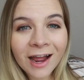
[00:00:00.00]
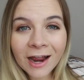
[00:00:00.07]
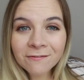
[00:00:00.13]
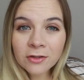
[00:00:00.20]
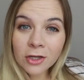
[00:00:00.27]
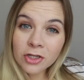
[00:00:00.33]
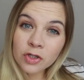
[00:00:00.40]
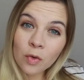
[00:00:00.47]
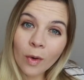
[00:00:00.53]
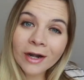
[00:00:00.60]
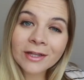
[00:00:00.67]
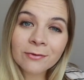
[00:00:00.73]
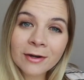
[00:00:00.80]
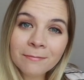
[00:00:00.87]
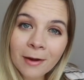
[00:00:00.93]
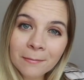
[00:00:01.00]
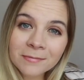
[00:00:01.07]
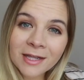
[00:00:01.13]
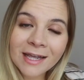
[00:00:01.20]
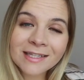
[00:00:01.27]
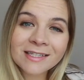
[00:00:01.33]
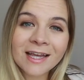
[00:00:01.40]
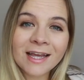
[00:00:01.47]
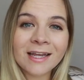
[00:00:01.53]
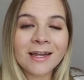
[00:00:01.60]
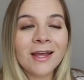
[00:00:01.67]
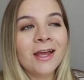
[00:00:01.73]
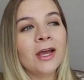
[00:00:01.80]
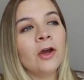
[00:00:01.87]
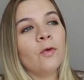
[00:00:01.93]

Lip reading: I've done 23 bump dates, and